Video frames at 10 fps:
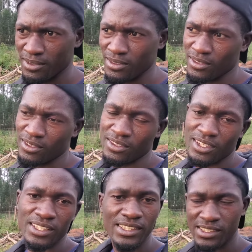know,
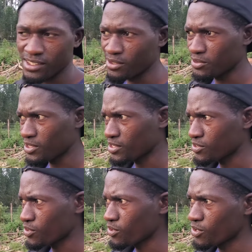and that's how it is.
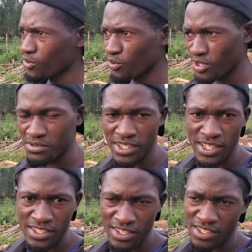So we have
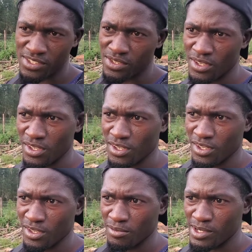challenges,
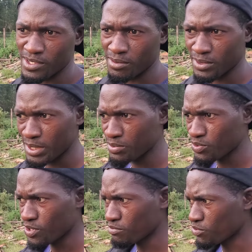but sometimes
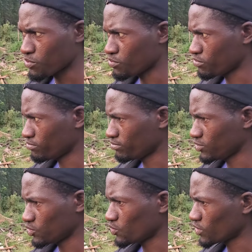you have to
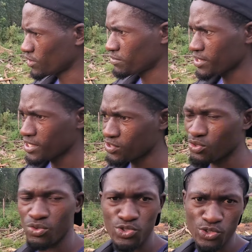give the
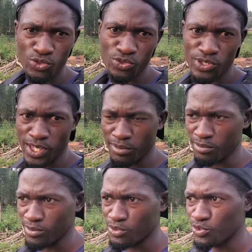solution on them,
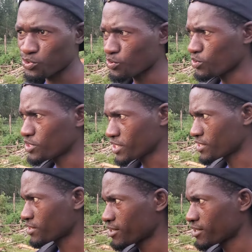not only just